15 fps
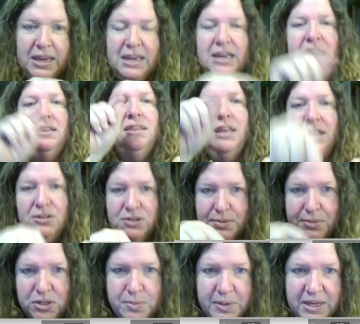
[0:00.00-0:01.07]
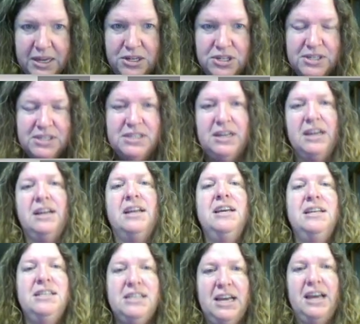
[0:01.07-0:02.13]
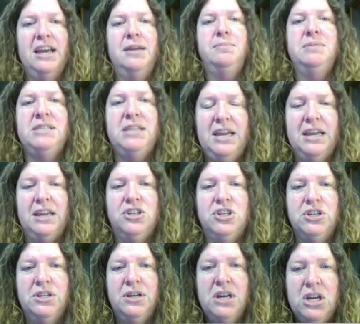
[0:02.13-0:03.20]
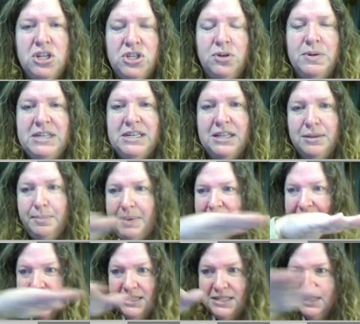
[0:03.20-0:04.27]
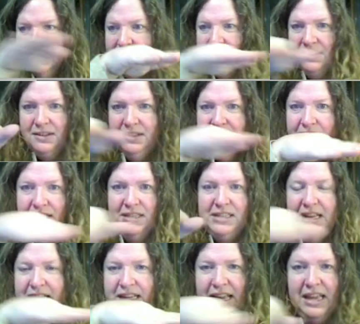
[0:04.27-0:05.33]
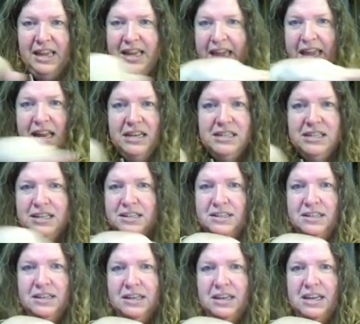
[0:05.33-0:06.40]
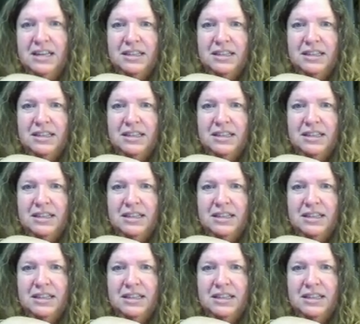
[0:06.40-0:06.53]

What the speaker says: B, then there's a multiplication sign times H. So he said the base is 8,